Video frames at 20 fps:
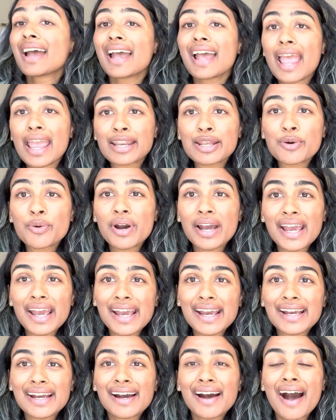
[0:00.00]

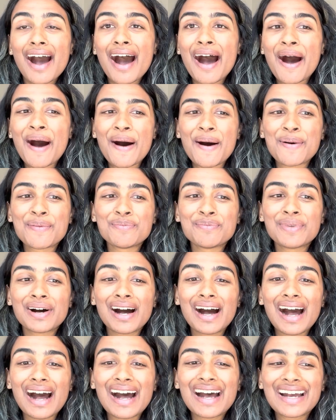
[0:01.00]
Anyway,
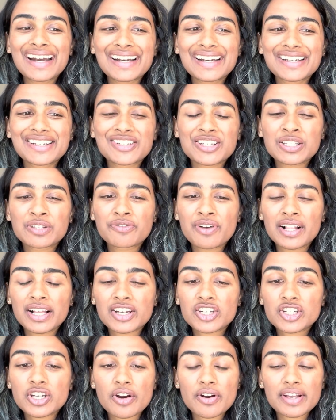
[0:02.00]
I just felt
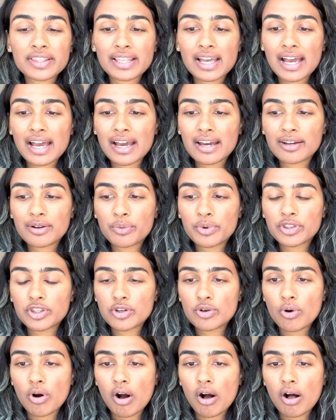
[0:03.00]
like sharing that with
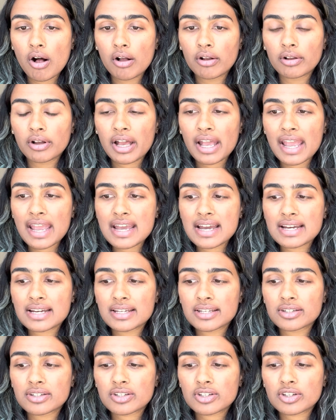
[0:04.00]
you all.
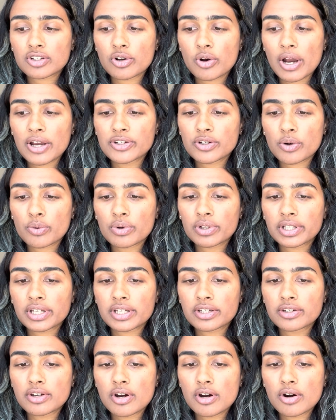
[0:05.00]
And, you know, I don't
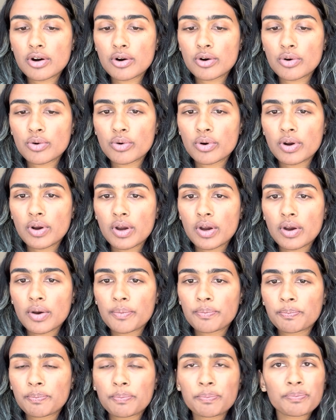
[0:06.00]
really know
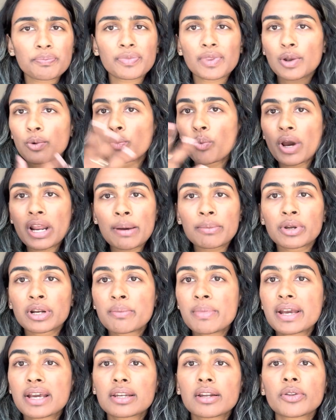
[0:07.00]
when I'm going to
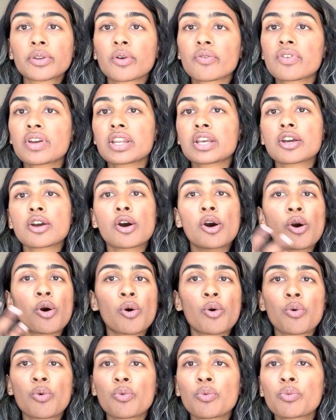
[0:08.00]
make another
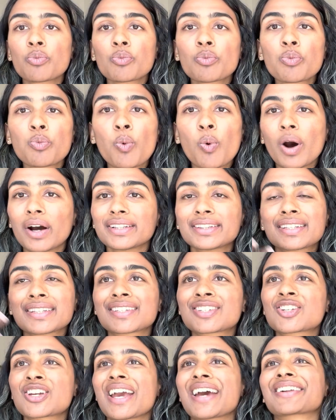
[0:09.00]
video, what
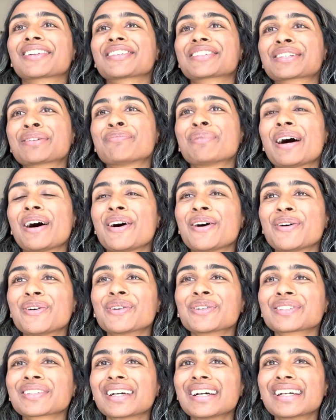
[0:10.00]
this channel is
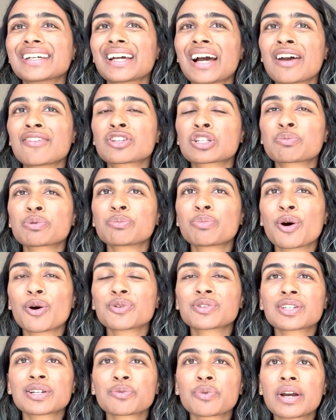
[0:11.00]
about. Like, I've just been
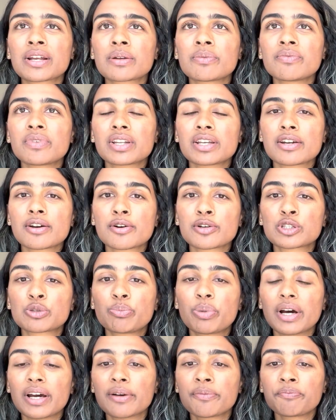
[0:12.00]
posting random videos,
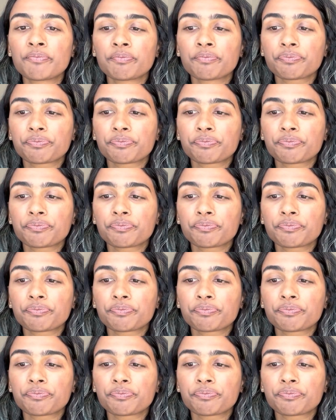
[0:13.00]
but